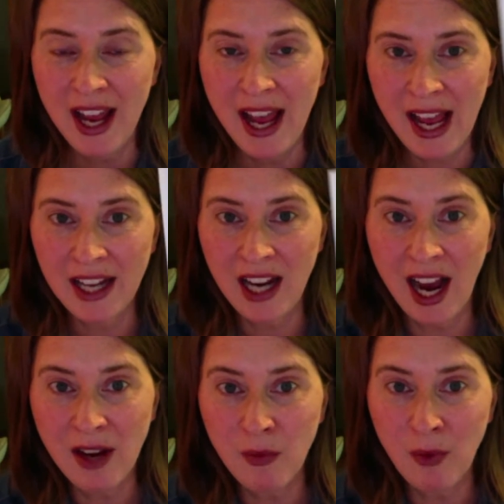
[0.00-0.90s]
and
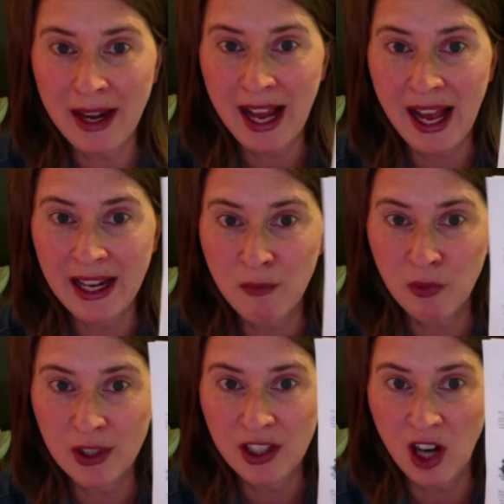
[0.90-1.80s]
I went ahead and
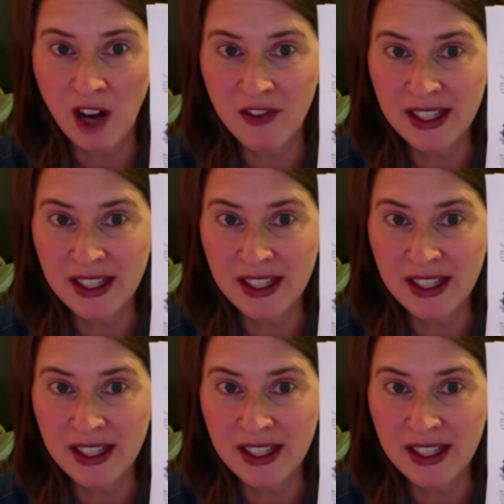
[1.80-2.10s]
printed off.